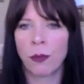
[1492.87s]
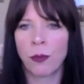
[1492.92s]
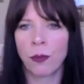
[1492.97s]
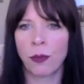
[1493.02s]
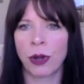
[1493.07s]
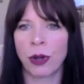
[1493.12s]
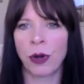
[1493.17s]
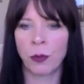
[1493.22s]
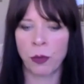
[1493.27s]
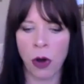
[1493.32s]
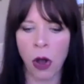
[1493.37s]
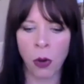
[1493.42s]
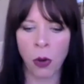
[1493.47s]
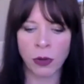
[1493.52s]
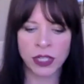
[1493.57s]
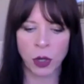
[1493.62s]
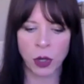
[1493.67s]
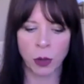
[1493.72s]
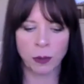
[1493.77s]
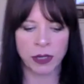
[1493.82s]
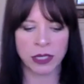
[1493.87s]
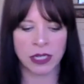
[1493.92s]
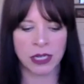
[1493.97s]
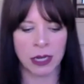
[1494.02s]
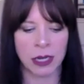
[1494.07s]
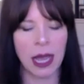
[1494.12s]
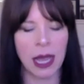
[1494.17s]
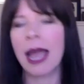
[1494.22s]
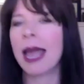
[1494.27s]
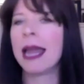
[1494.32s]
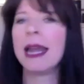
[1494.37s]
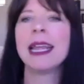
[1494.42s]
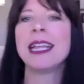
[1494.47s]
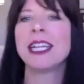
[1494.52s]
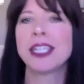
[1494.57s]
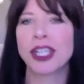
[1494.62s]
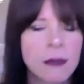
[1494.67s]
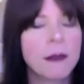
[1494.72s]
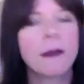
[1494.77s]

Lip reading: you know, we're always open to any.